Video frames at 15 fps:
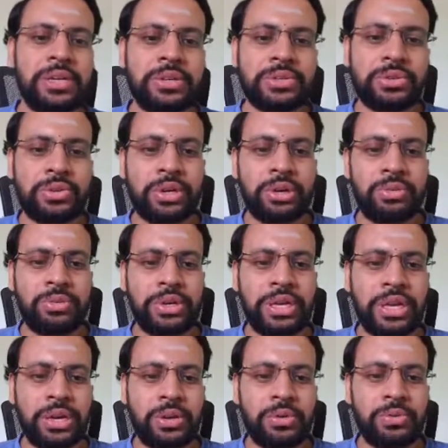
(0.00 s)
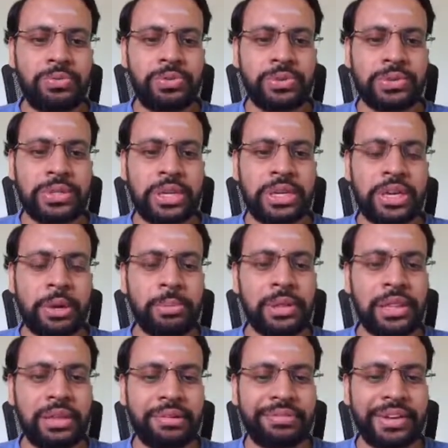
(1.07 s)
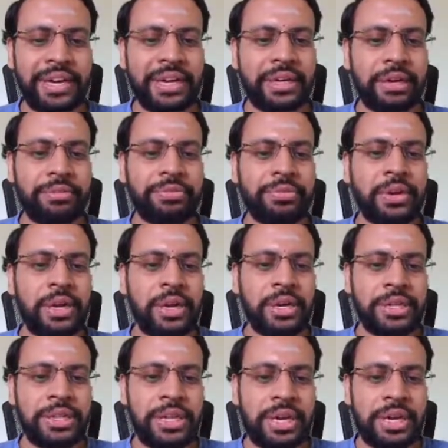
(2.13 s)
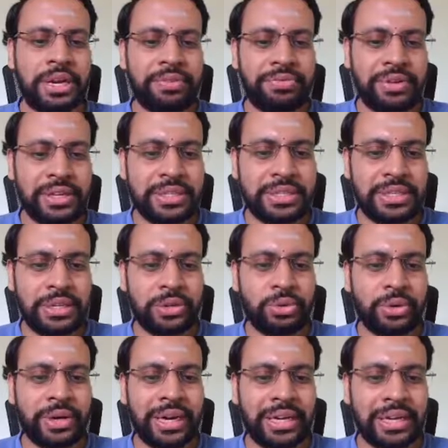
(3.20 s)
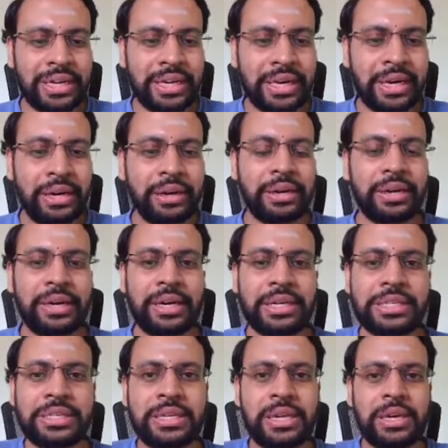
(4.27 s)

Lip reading: So now here if you see, double the weight of the difference that you get here gets